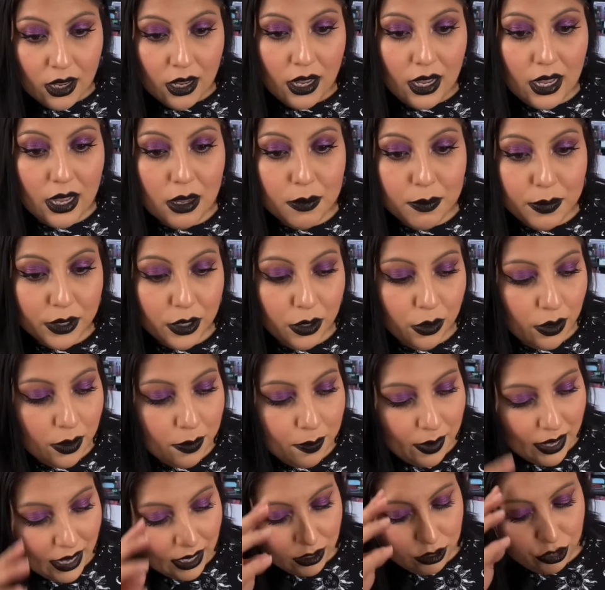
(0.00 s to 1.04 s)
But going
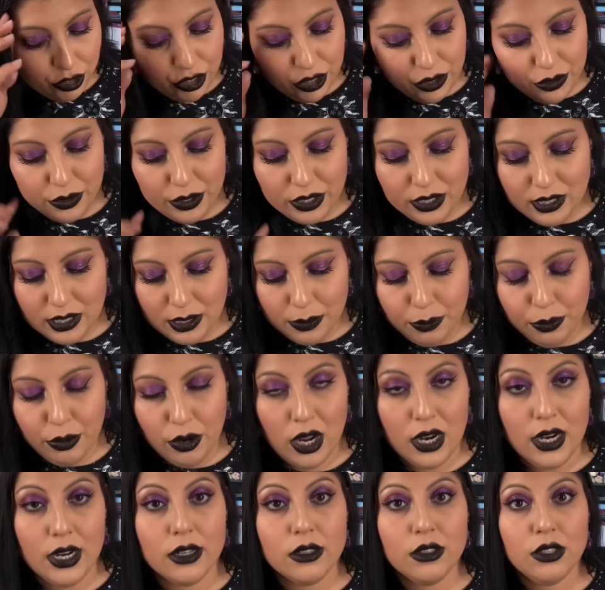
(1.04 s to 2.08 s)
back to the lip
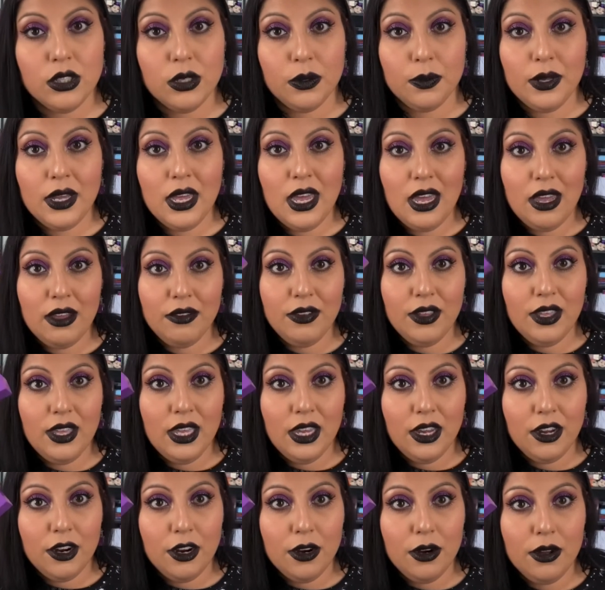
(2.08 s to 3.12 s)
products, so we have
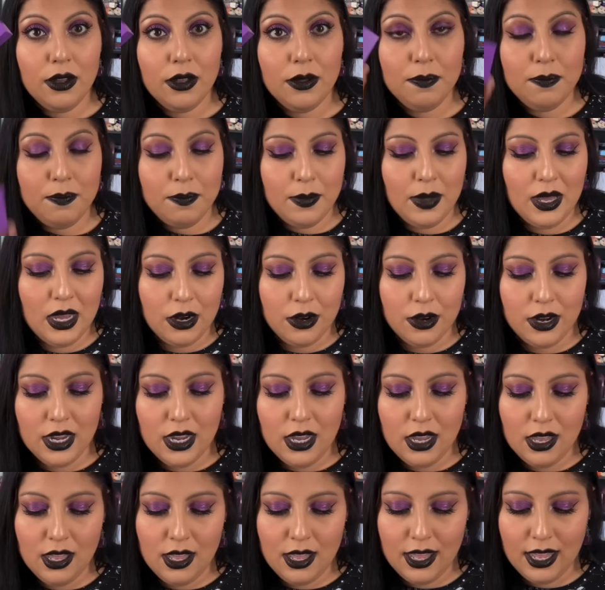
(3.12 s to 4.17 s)
here
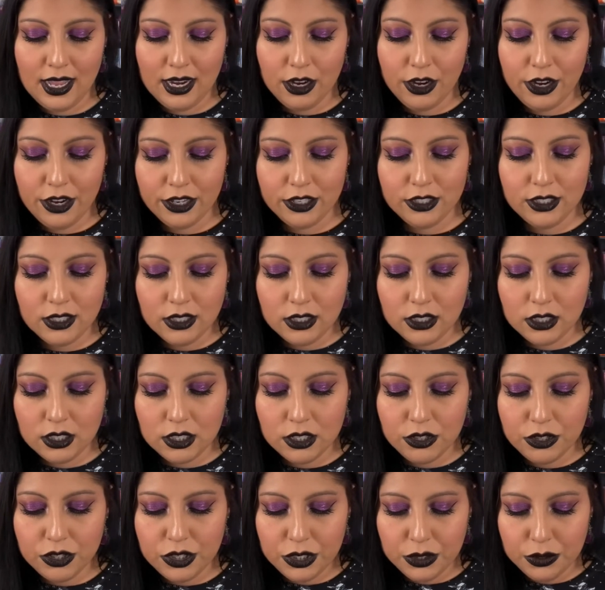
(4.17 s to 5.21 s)
Mary, and hers is the
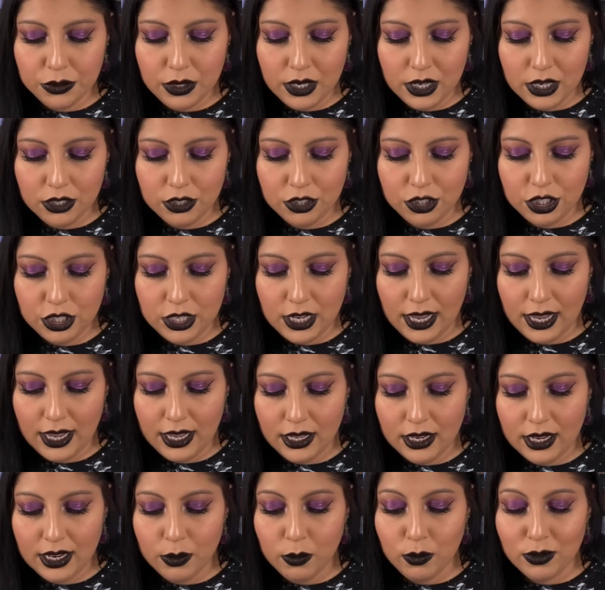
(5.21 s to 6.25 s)
nude
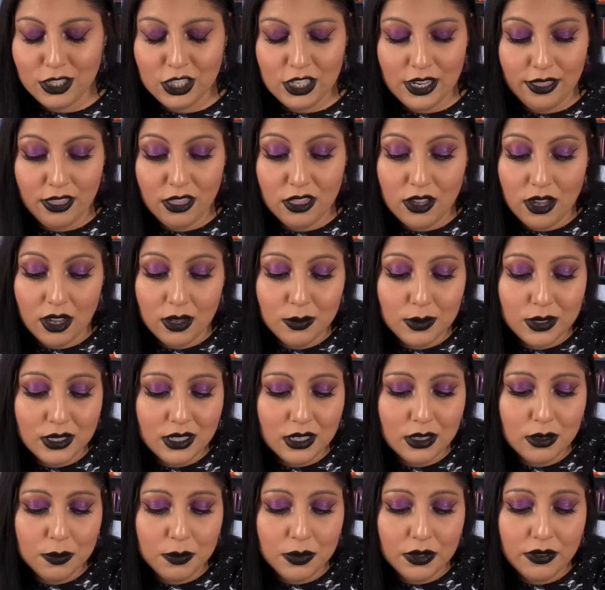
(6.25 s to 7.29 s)
shade, which I thought was
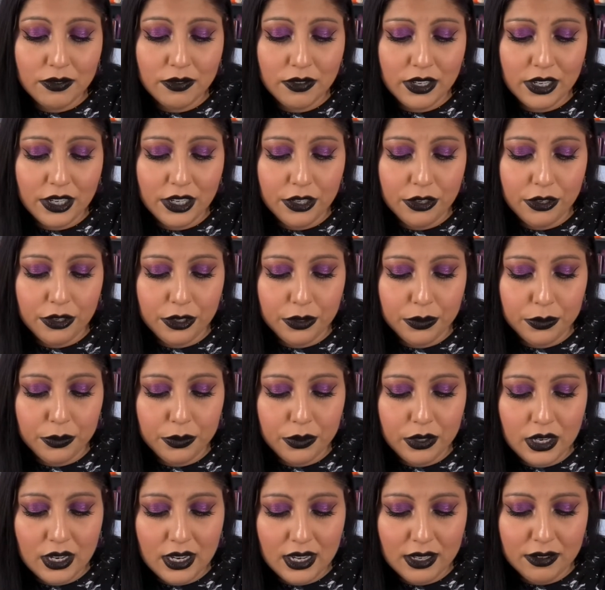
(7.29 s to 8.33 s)
going to be very
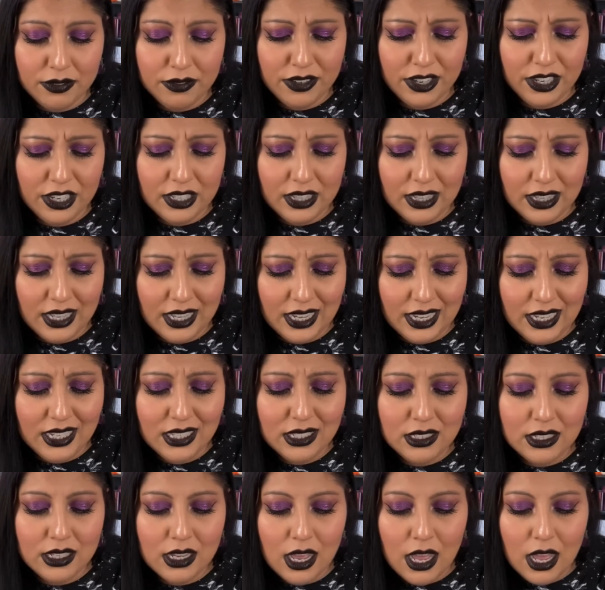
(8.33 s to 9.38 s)
nude, like very
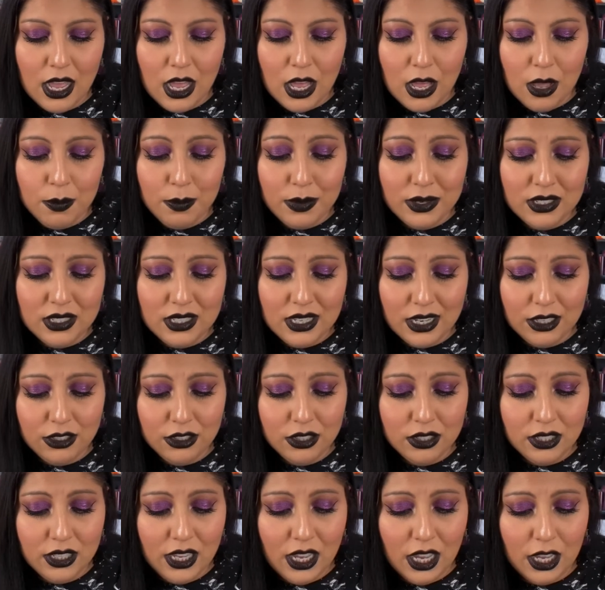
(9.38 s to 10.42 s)
light, but it's
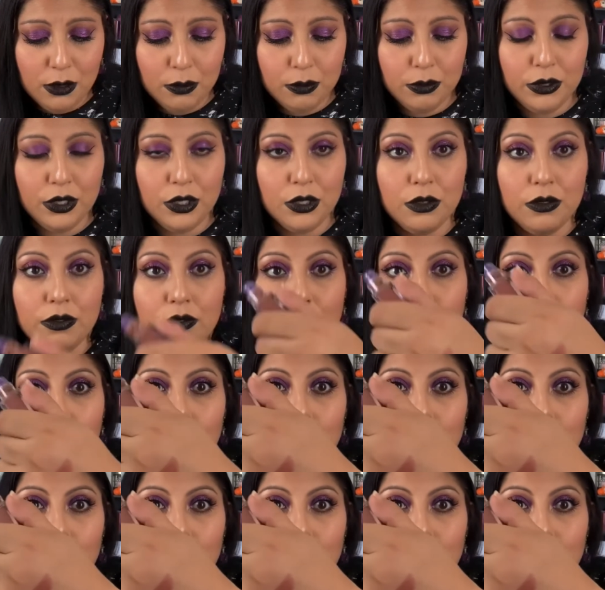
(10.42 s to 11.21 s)
actually a beautiful